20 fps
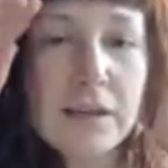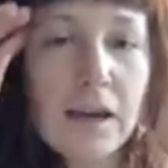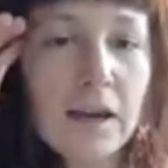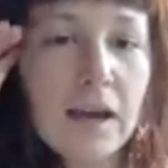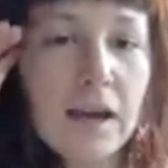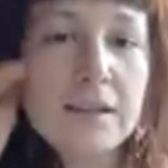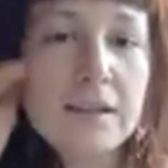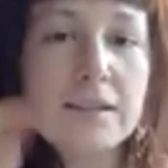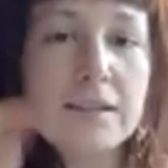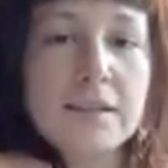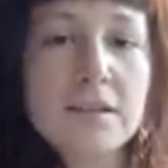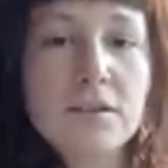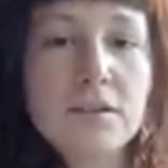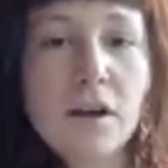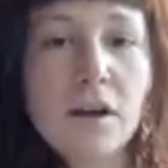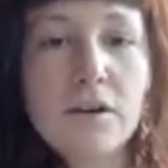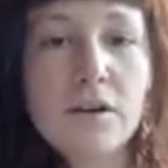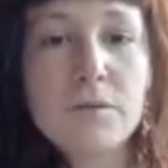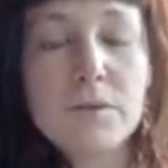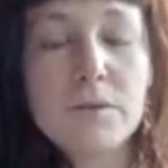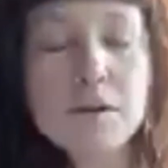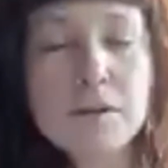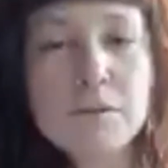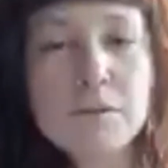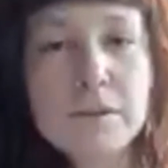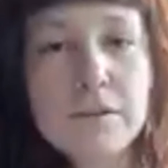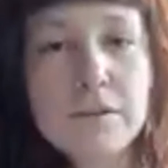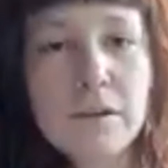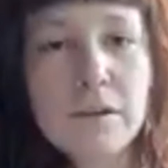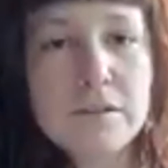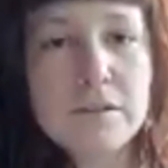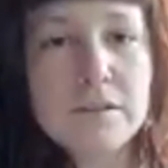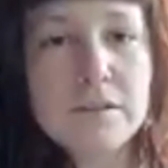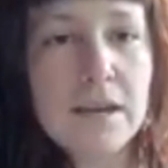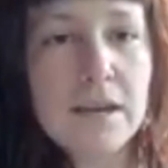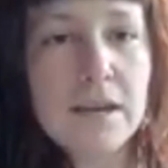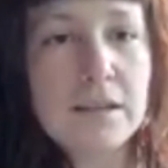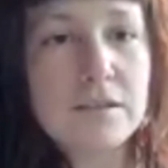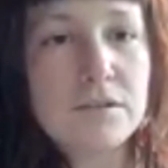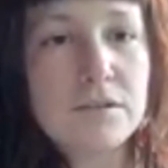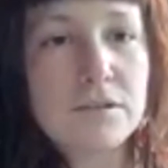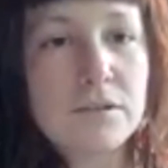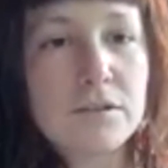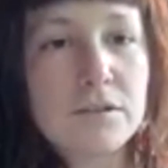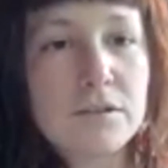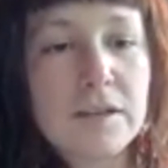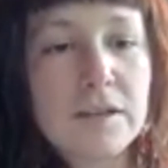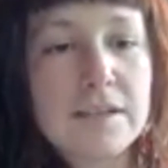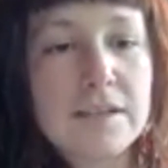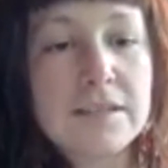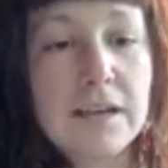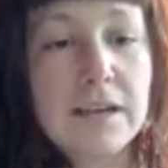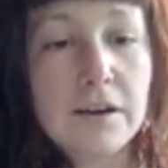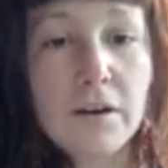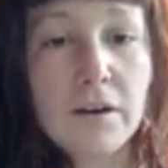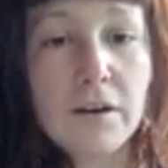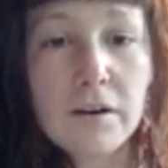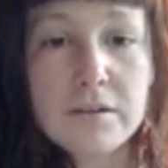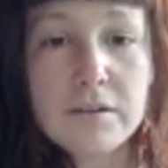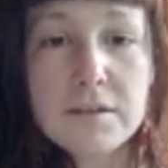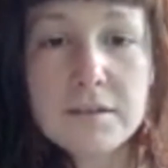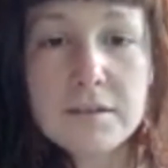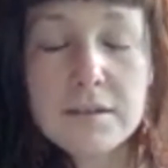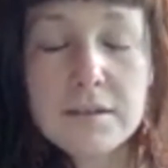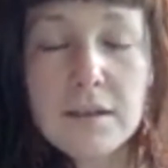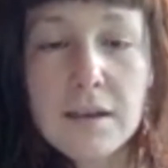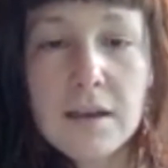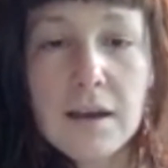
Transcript: I, I, did a lot of work with Arts Can Circle and Dare Arts,